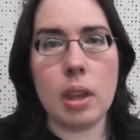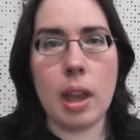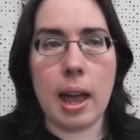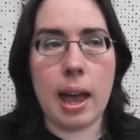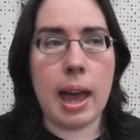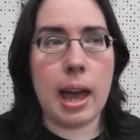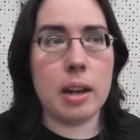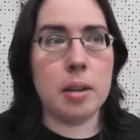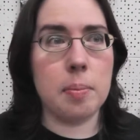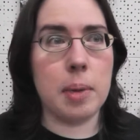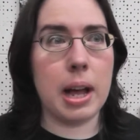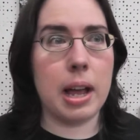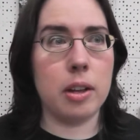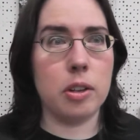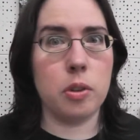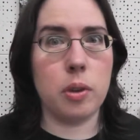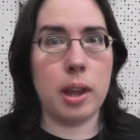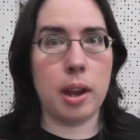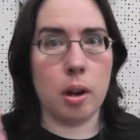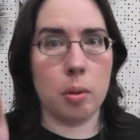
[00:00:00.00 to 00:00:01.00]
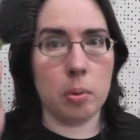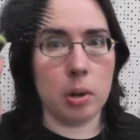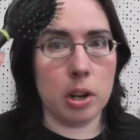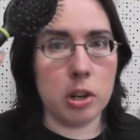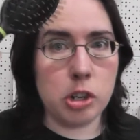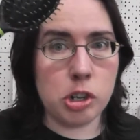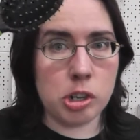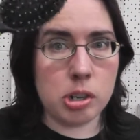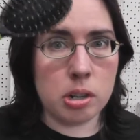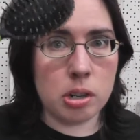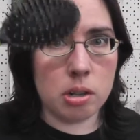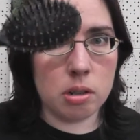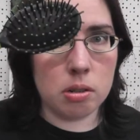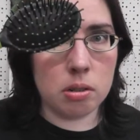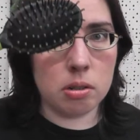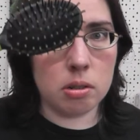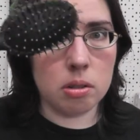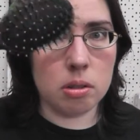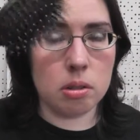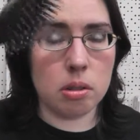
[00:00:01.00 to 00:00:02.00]
I had to buy a new hairbrush.
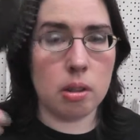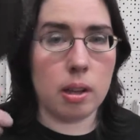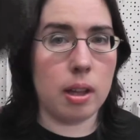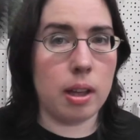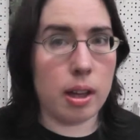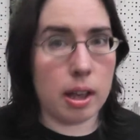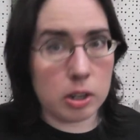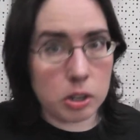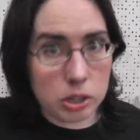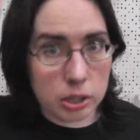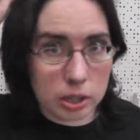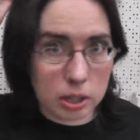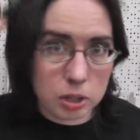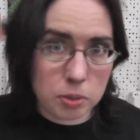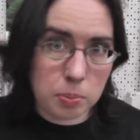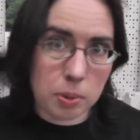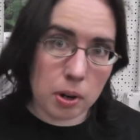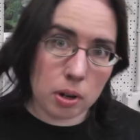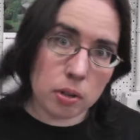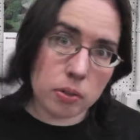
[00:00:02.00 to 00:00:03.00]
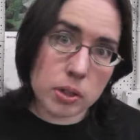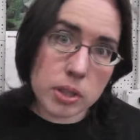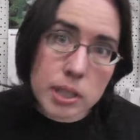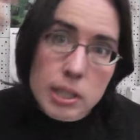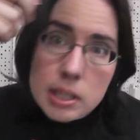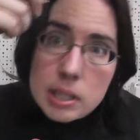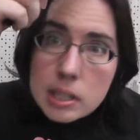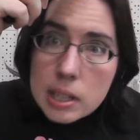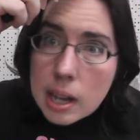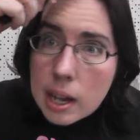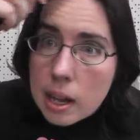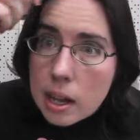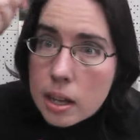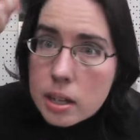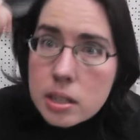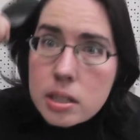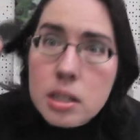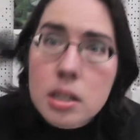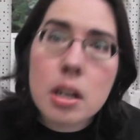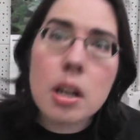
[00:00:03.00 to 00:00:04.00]
Uh, actually, it's part of a
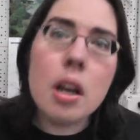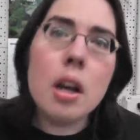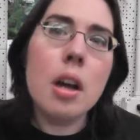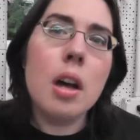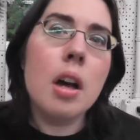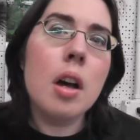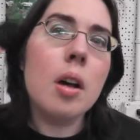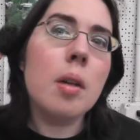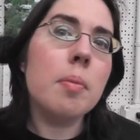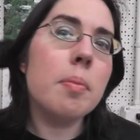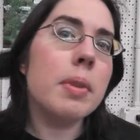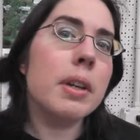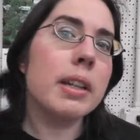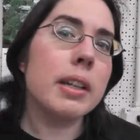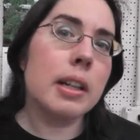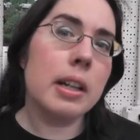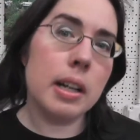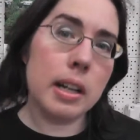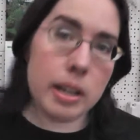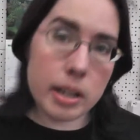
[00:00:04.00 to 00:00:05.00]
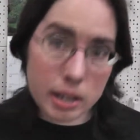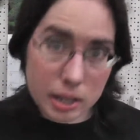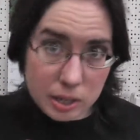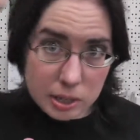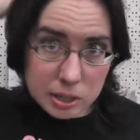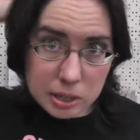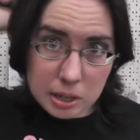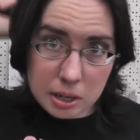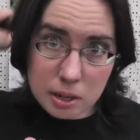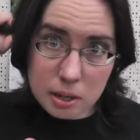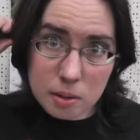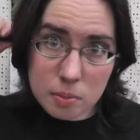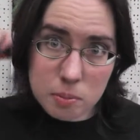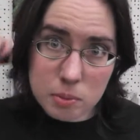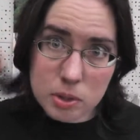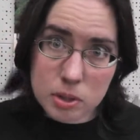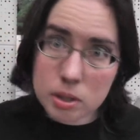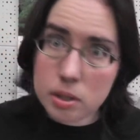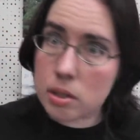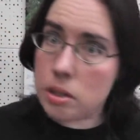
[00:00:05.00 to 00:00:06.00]
set because,
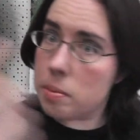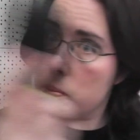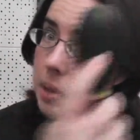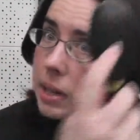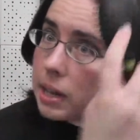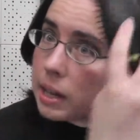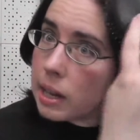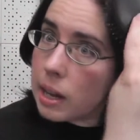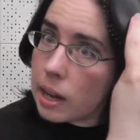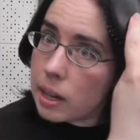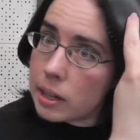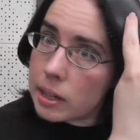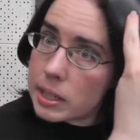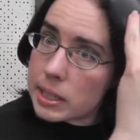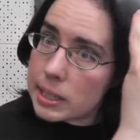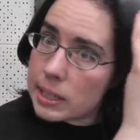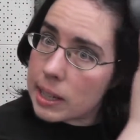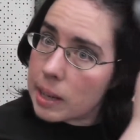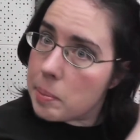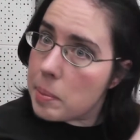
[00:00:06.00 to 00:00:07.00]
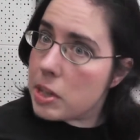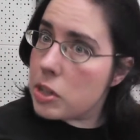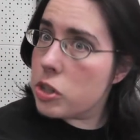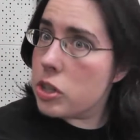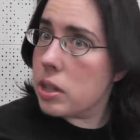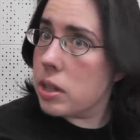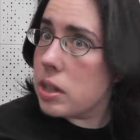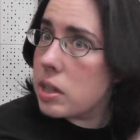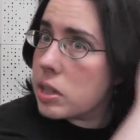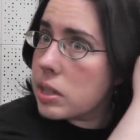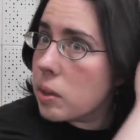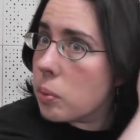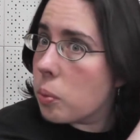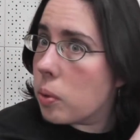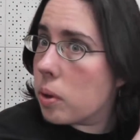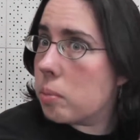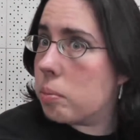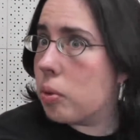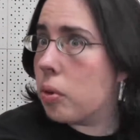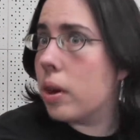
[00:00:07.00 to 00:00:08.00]
um, to be honest, and I mentioned this at
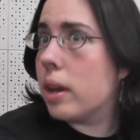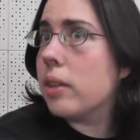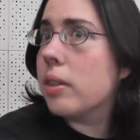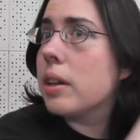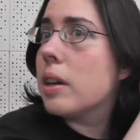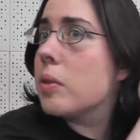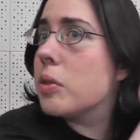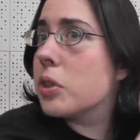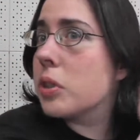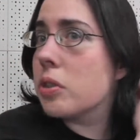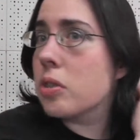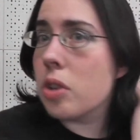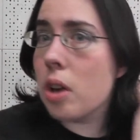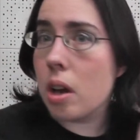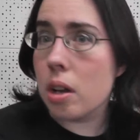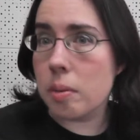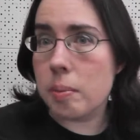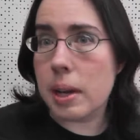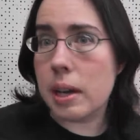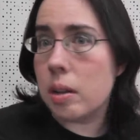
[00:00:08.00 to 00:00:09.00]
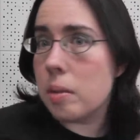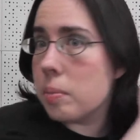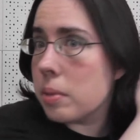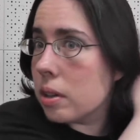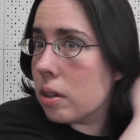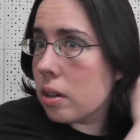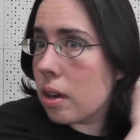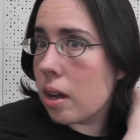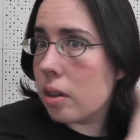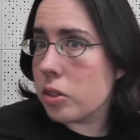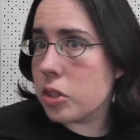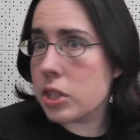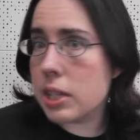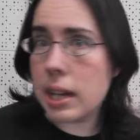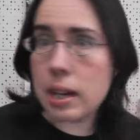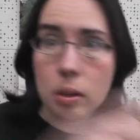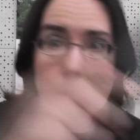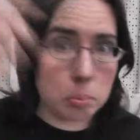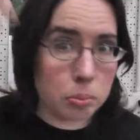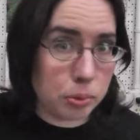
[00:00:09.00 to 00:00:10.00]
one point that I was going to talk about it, but I'll just
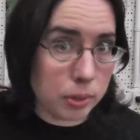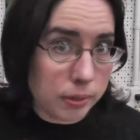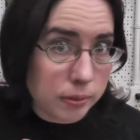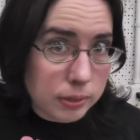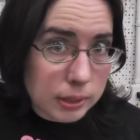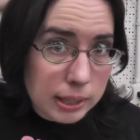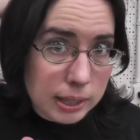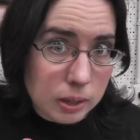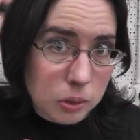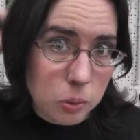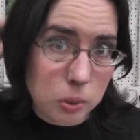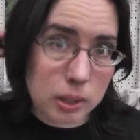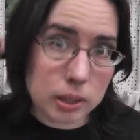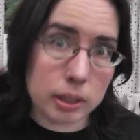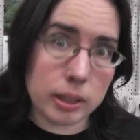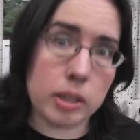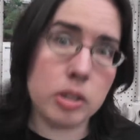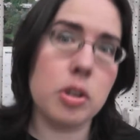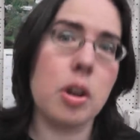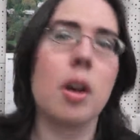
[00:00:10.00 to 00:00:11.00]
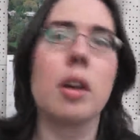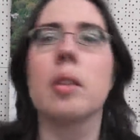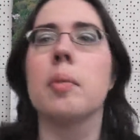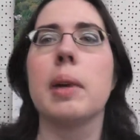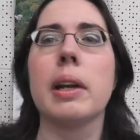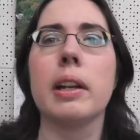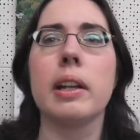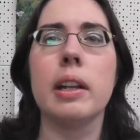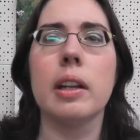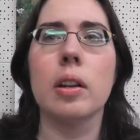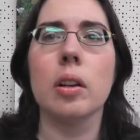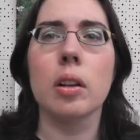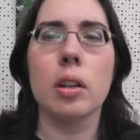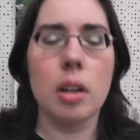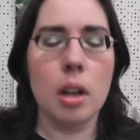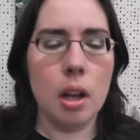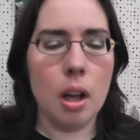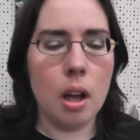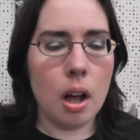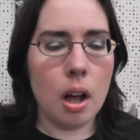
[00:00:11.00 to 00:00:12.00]
kind of briefly, quickly talk about it here.
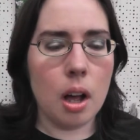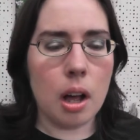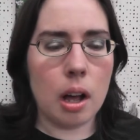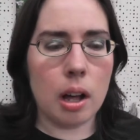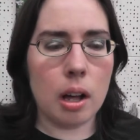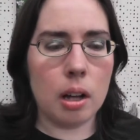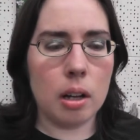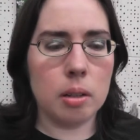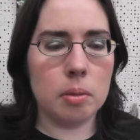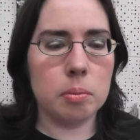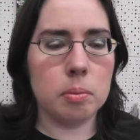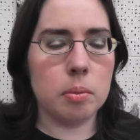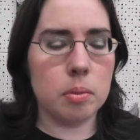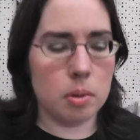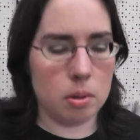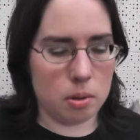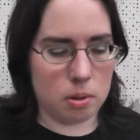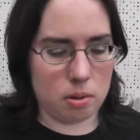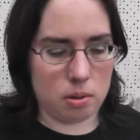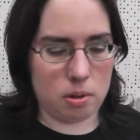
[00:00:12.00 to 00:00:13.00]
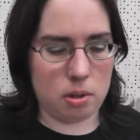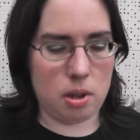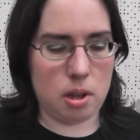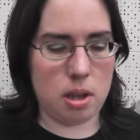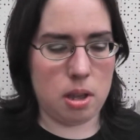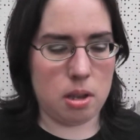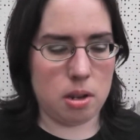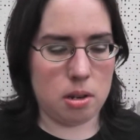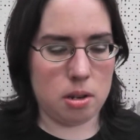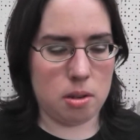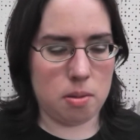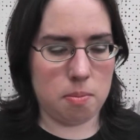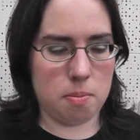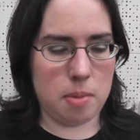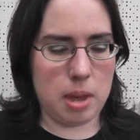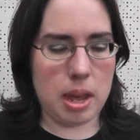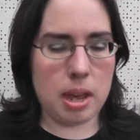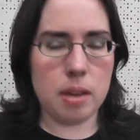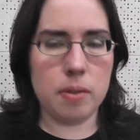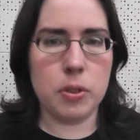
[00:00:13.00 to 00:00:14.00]
Um, in
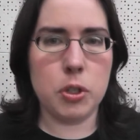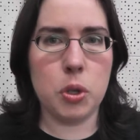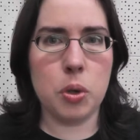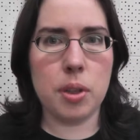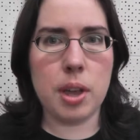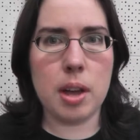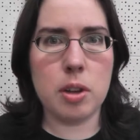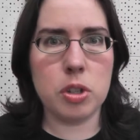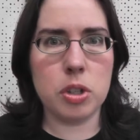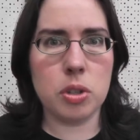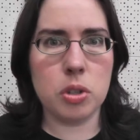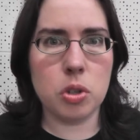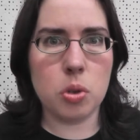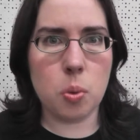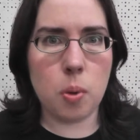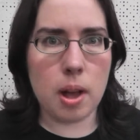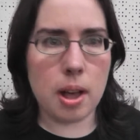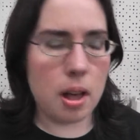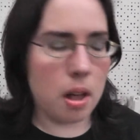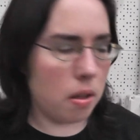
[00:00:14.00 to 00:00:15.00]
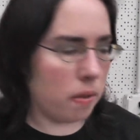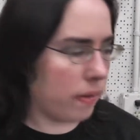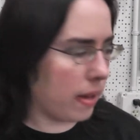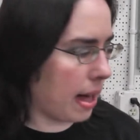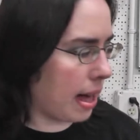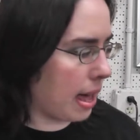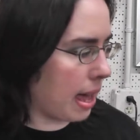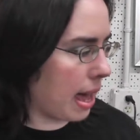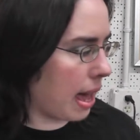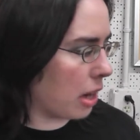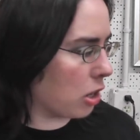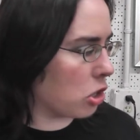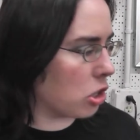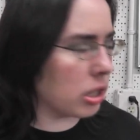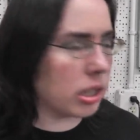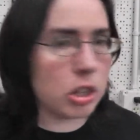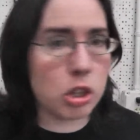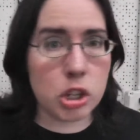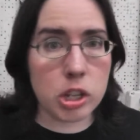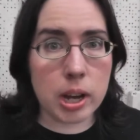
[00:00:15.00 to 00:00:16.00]
May of 2012, I
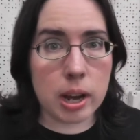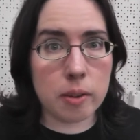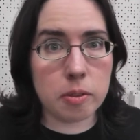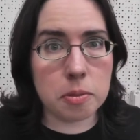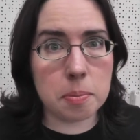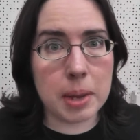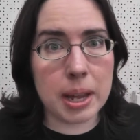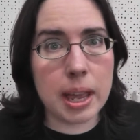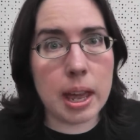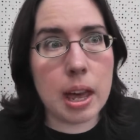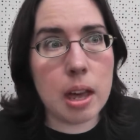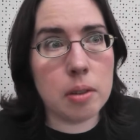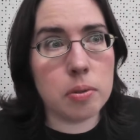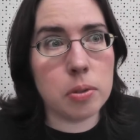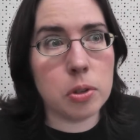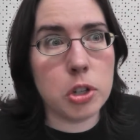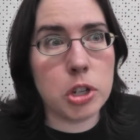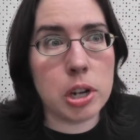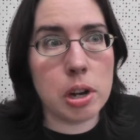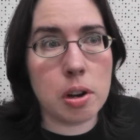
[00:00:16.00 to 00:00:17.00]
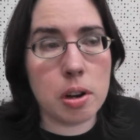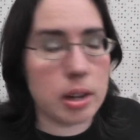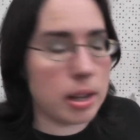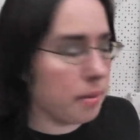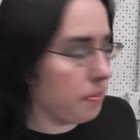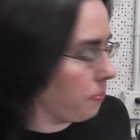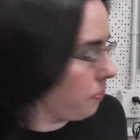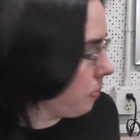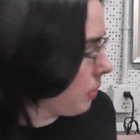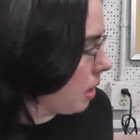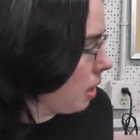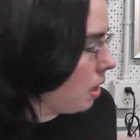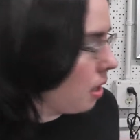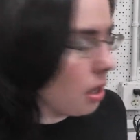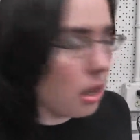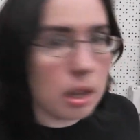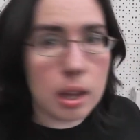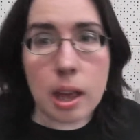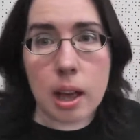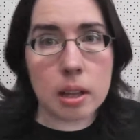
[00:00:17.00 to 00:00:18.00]
actually shaved my head for charity.
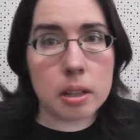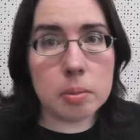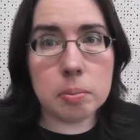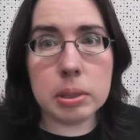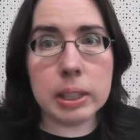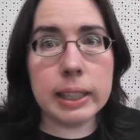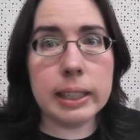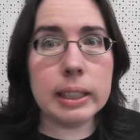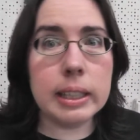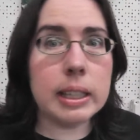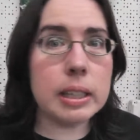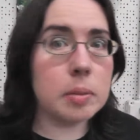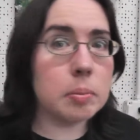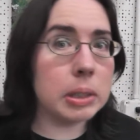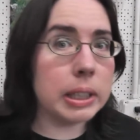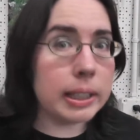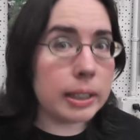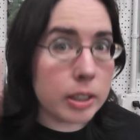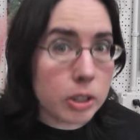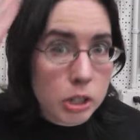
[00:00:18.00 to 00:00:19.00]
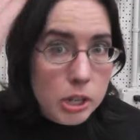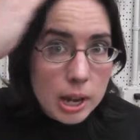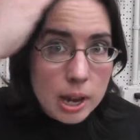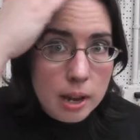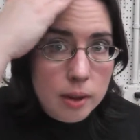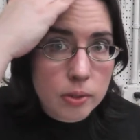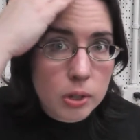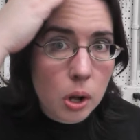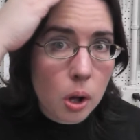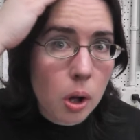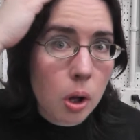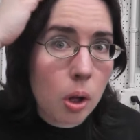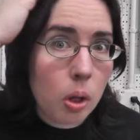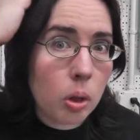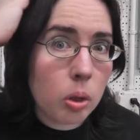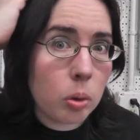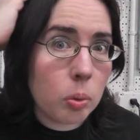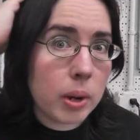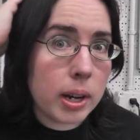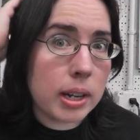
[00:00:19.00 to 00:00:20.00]
Yeah, completely, completely shaved,
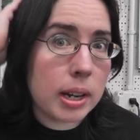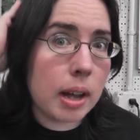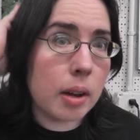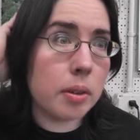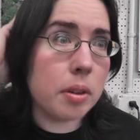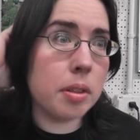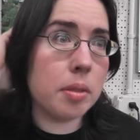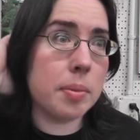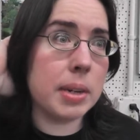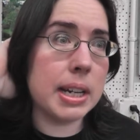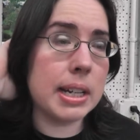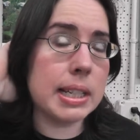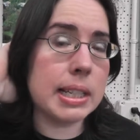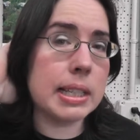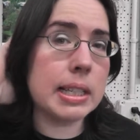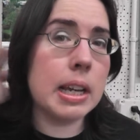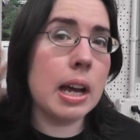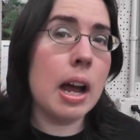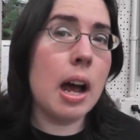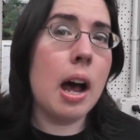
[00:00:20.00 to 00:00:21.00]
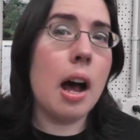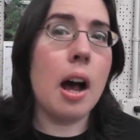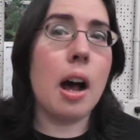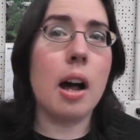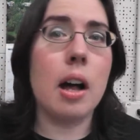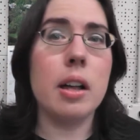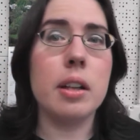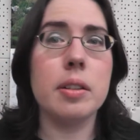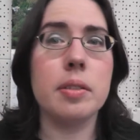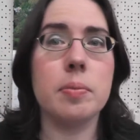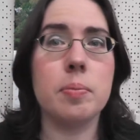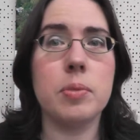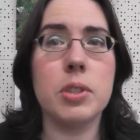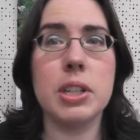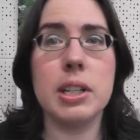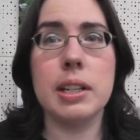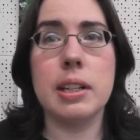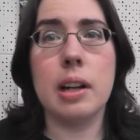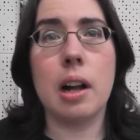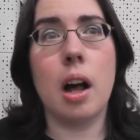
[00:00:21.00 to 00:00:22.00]
all the way down to the base. I
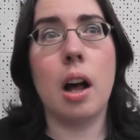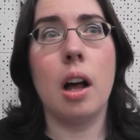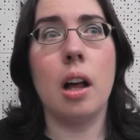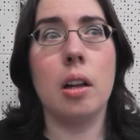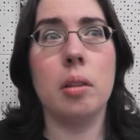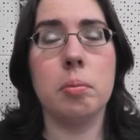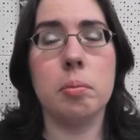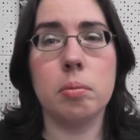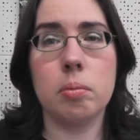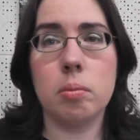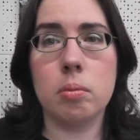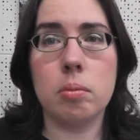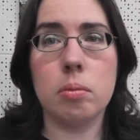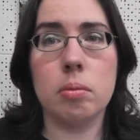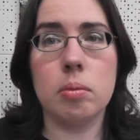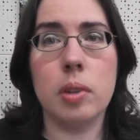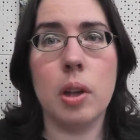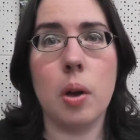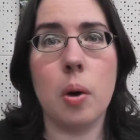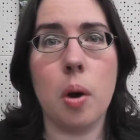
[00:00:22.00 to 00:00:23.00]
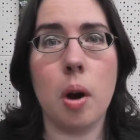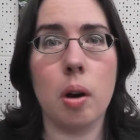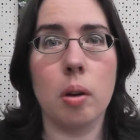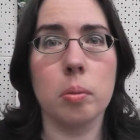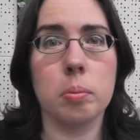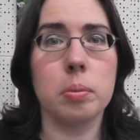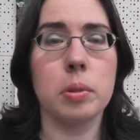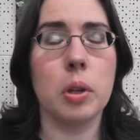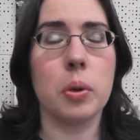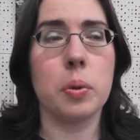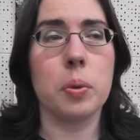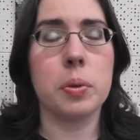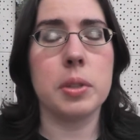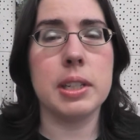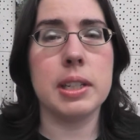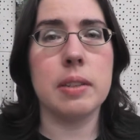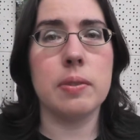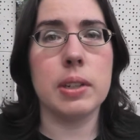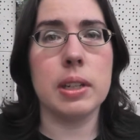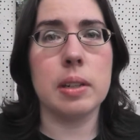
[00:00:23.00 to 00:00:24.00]
did it on, you know, our local
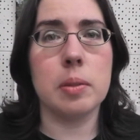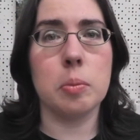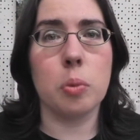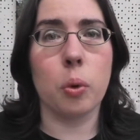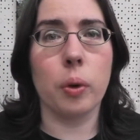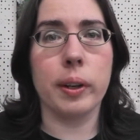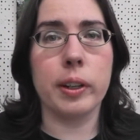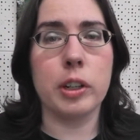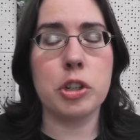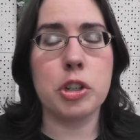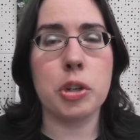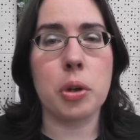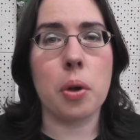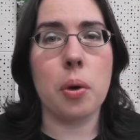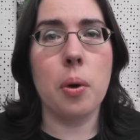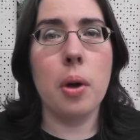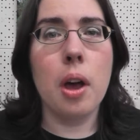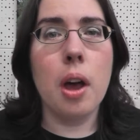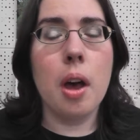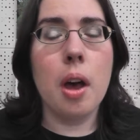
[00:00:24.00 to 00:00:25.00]
TV morning show.